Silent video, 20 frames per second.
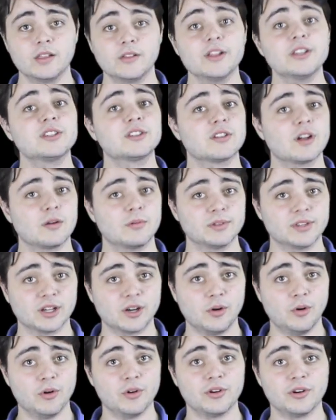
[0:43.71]
Let's start with the
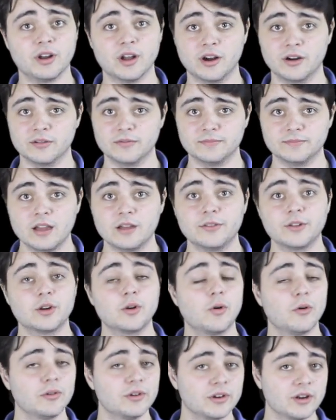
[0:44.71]
quarter note. The
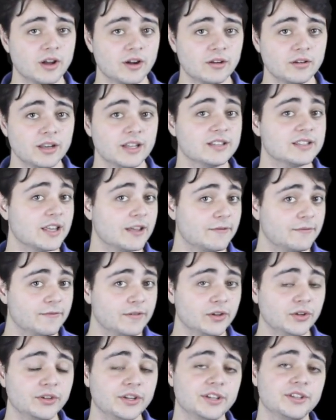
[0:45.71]
quarter note is a
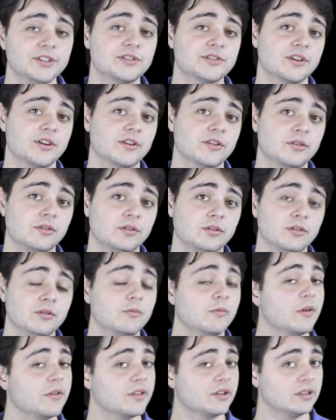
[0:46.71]
filled-in circle
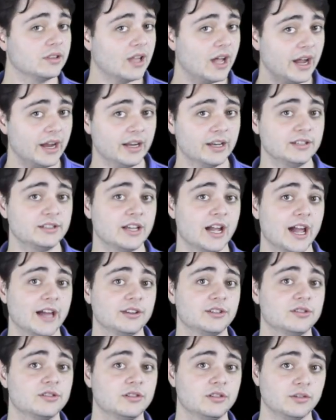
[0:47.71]
with a line
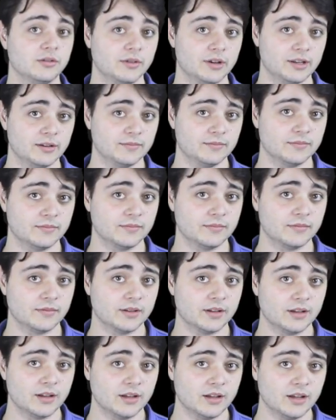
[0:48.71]
attached to
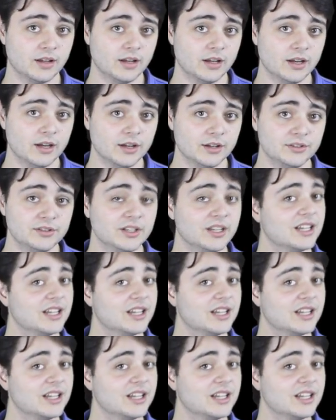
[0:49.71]
it.